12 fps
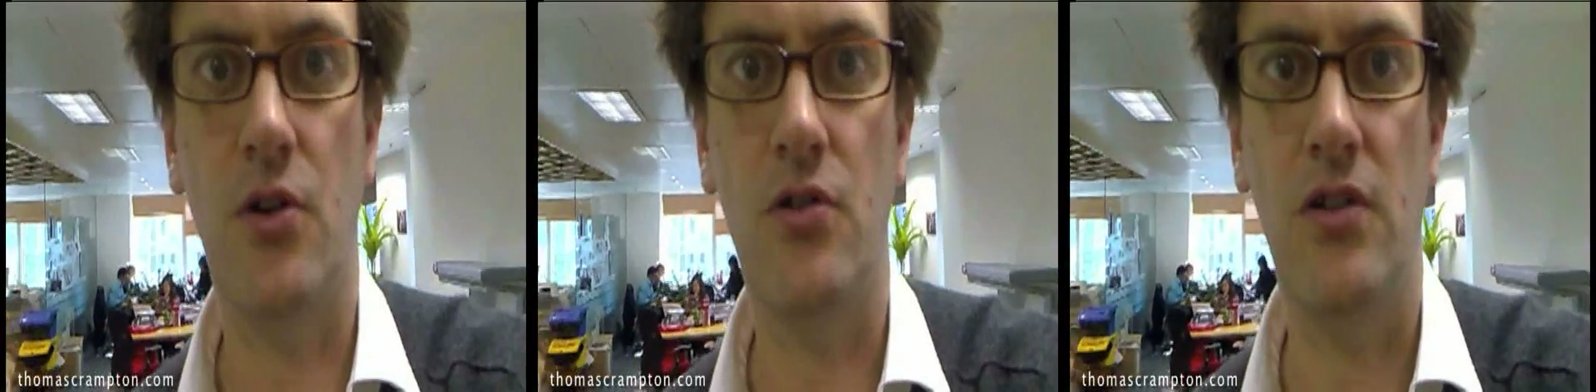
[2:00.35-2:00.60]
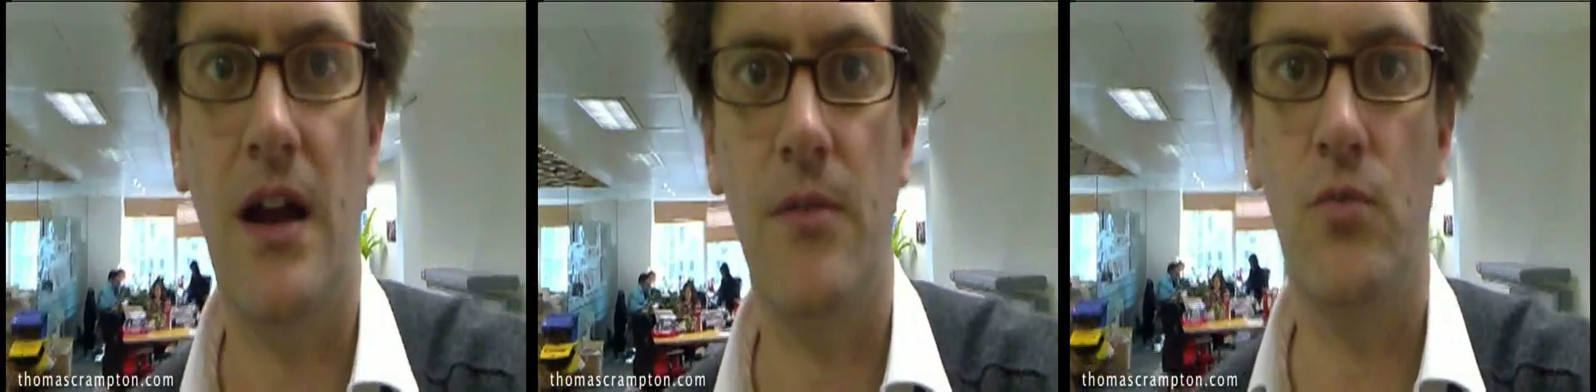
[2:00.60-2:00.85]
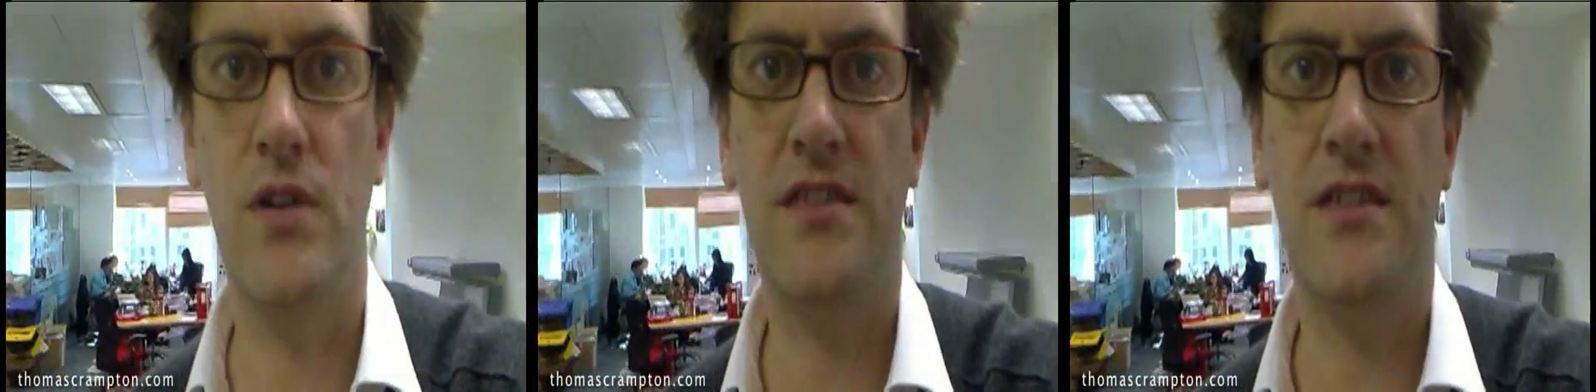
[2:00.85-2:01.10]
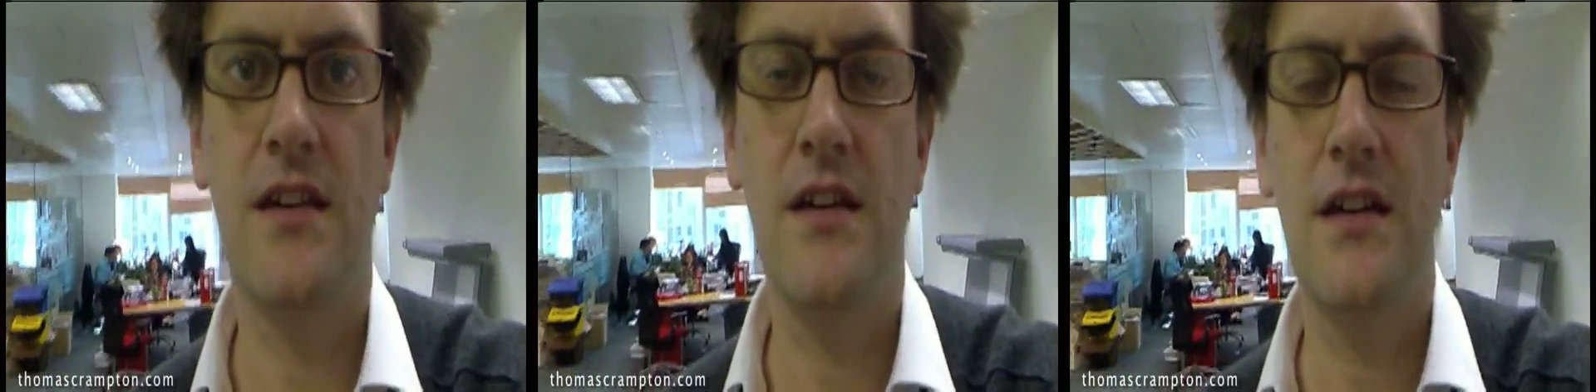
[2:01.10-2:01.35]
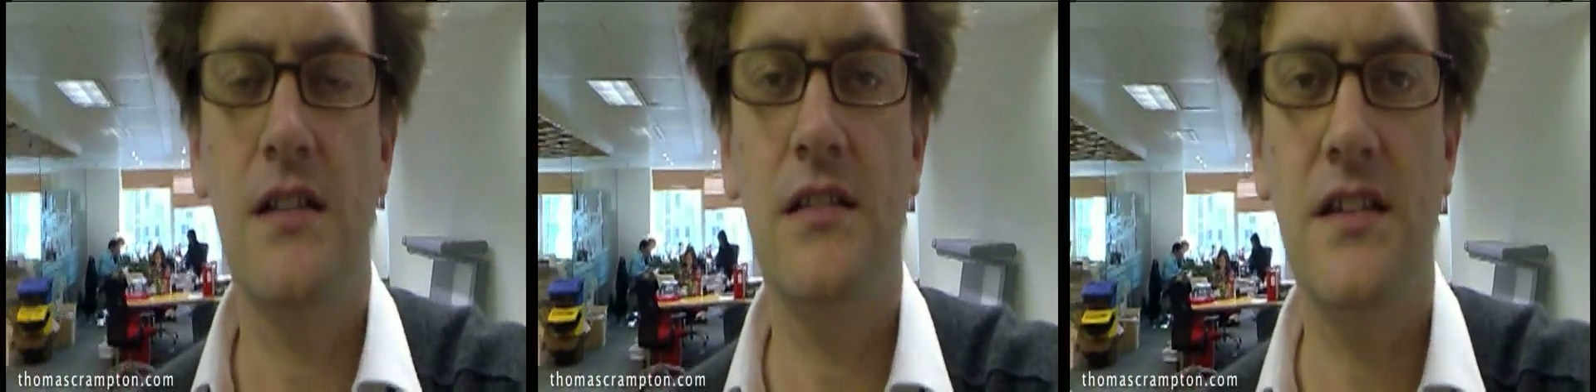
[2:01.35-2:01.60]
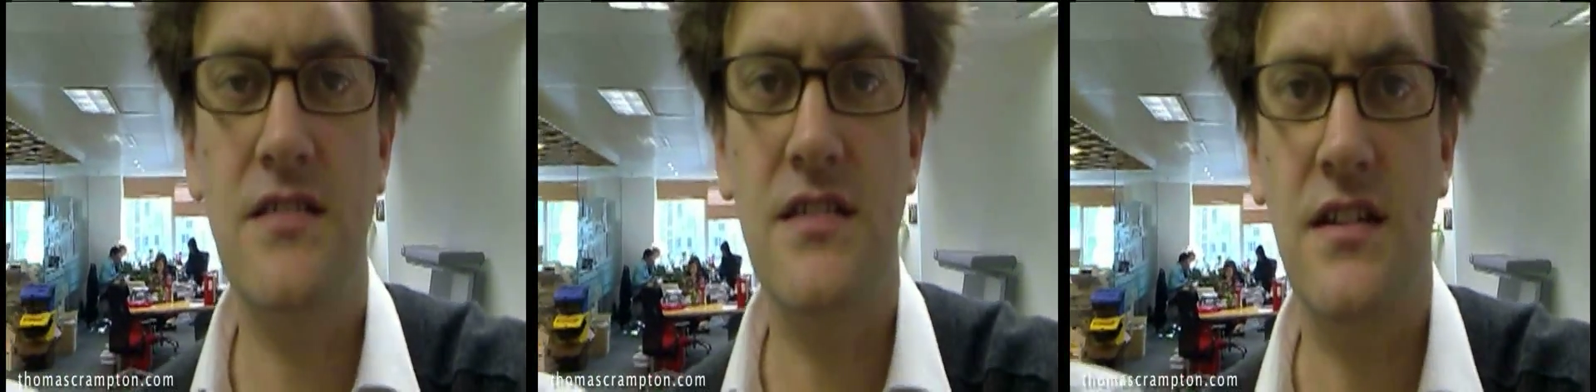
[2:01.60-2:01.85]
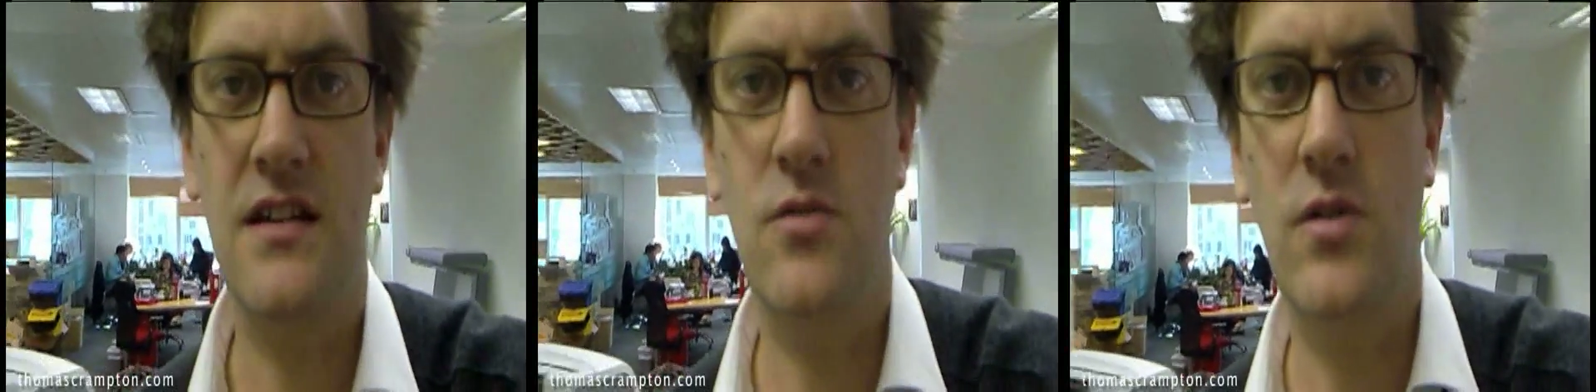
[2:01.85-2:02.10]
program. With listening,